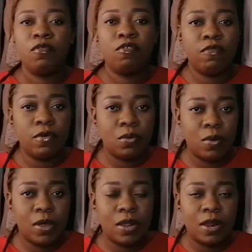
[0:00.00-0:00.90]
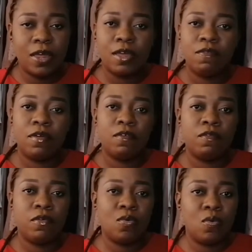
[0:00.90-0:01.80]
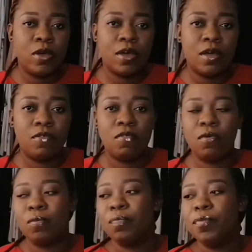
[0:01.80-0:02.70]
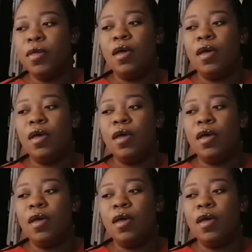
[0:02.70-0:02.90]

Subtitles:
for field work, like if you're a field worker. So